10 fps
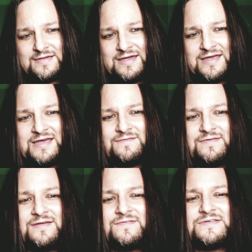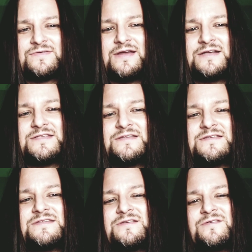I haven't even scratched the
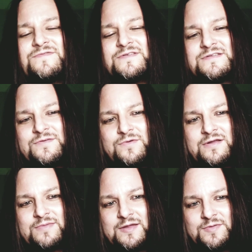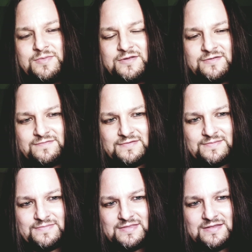surface of what I'm capable of
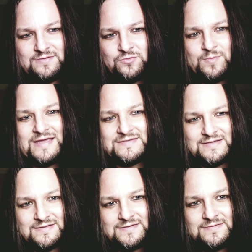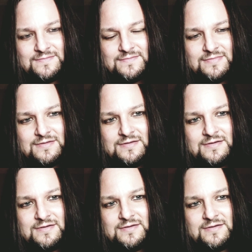romantically.
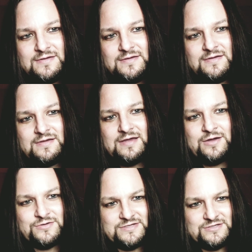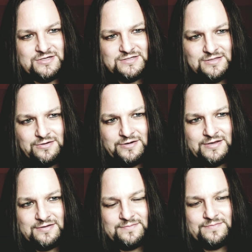I was just
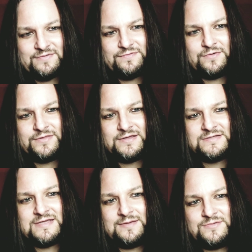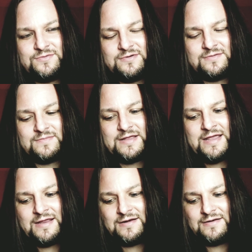learning before things came to a
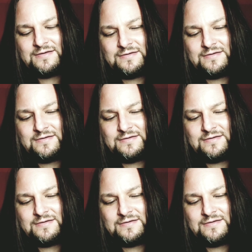end.